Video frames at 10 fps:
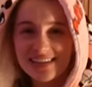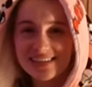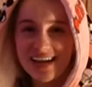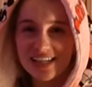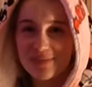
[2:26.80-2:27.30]
of
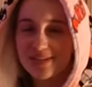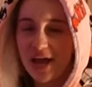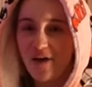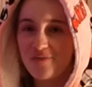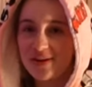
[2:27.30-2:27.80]
starts my day
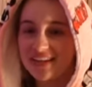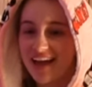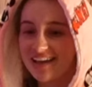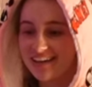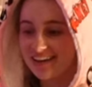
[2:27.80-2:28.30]
off being
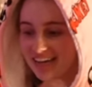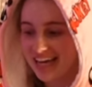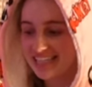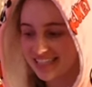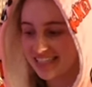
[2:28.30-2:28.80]
like,
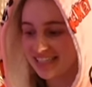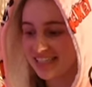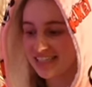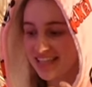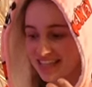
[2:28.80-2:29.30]
okay,
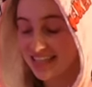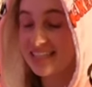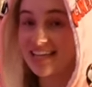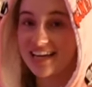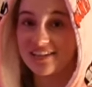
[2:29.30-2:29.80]
Jesus, this
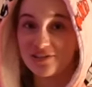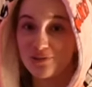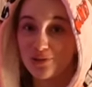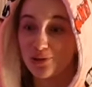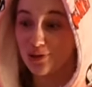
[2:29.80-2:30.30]
day is
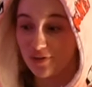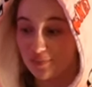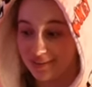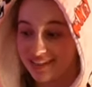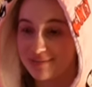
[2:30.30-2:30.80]
yours. You have
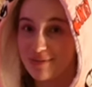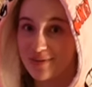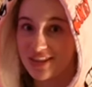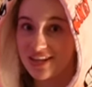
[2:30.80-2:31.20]
blessed me with